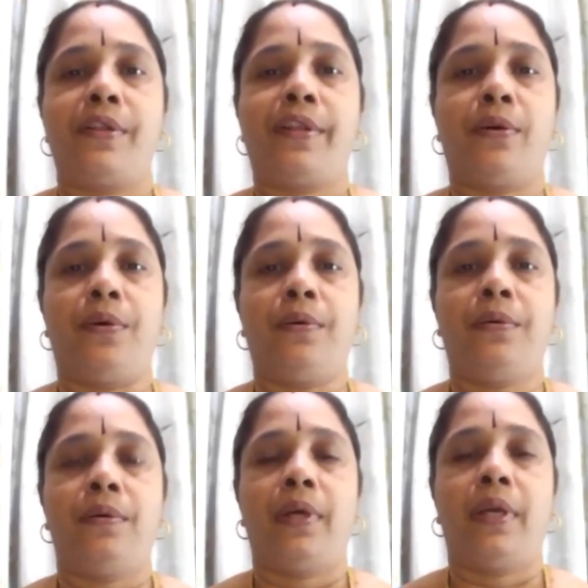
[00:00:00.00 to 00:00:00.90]
So,
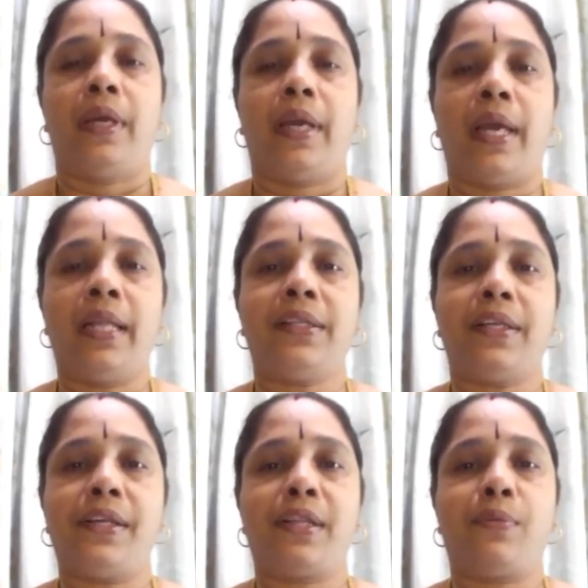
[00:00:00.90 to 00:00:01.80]
health
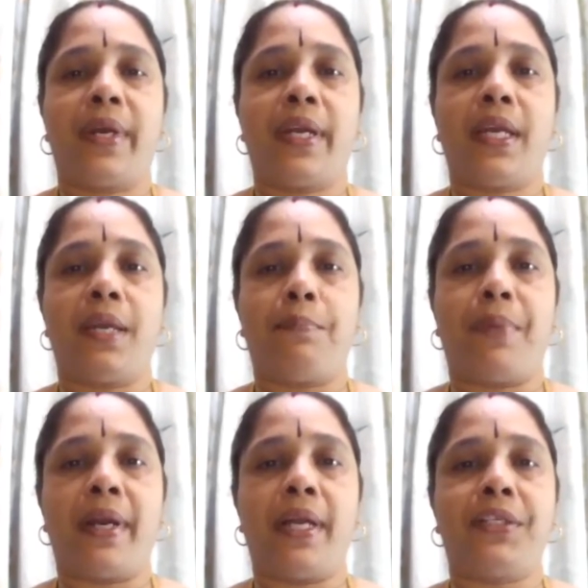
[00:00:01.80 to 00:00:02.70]
is very
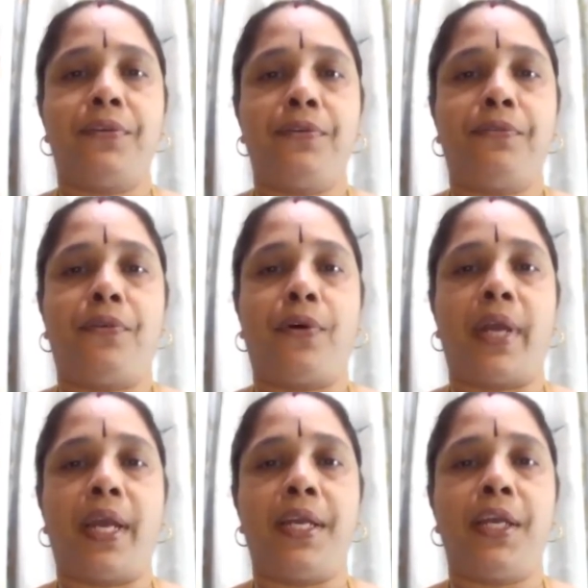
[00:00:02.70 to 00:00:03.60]
imperative for
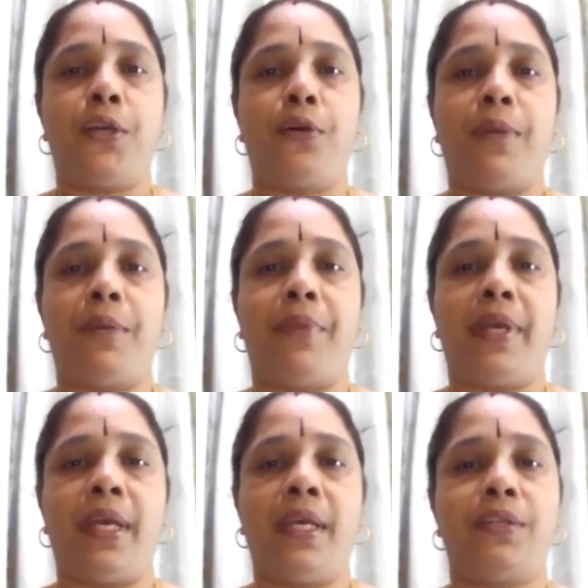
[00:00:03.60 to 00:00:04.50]
any human
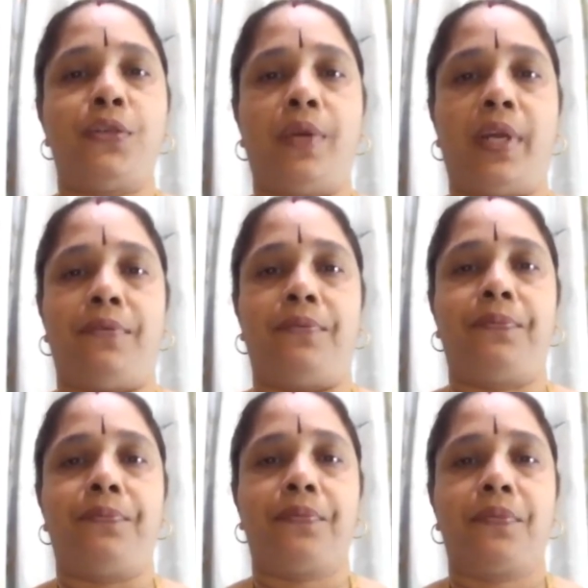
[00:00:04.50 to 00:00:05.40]
being to live.
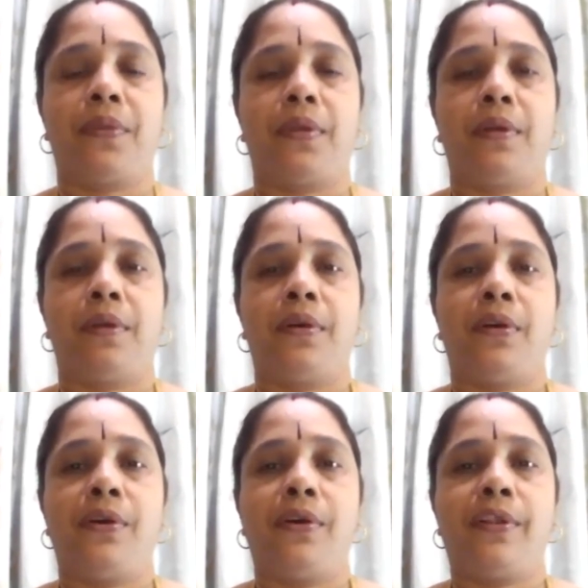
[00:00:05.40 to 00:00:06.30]

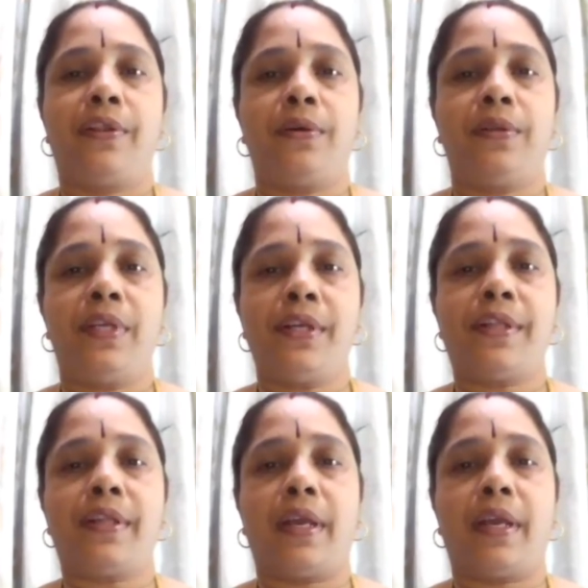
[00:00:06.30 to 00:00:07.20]
So,
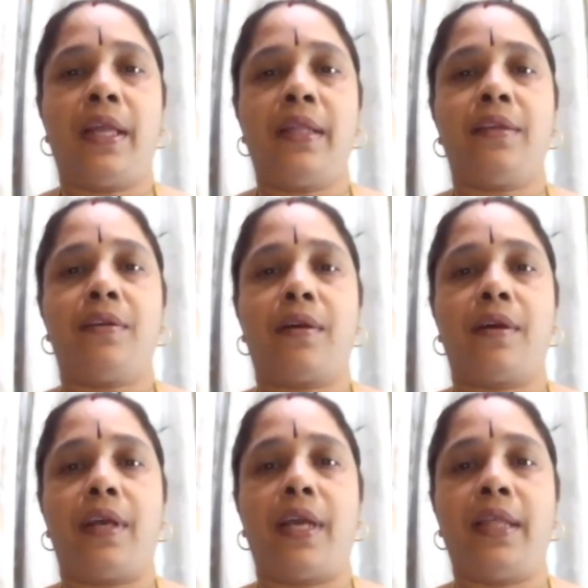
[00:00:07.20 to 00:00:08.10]
this
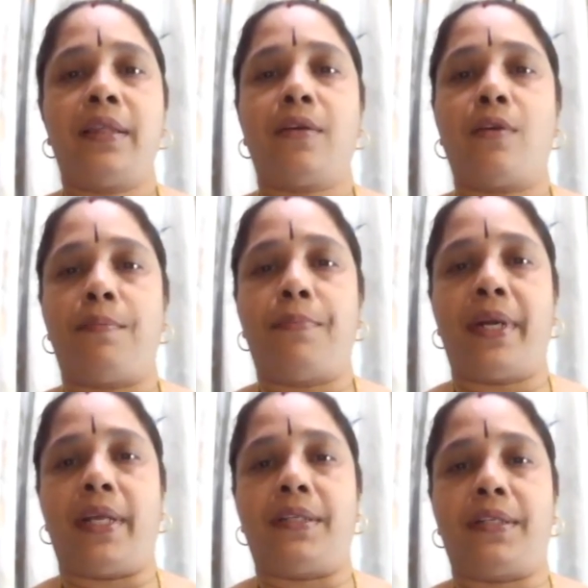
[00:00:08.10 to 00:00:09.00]
health
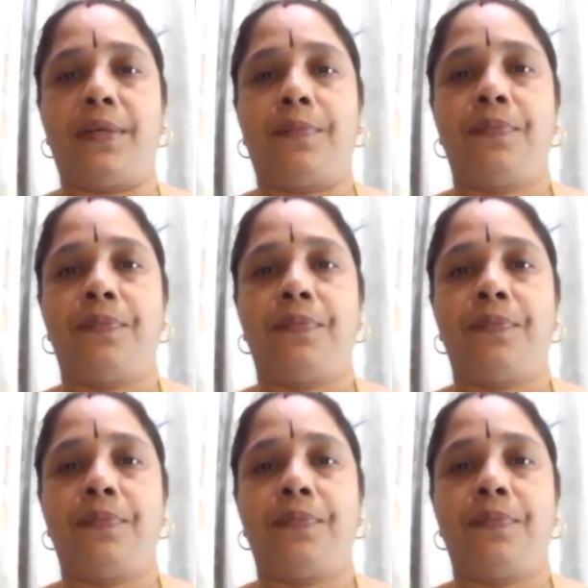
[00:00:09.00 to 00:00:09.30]
component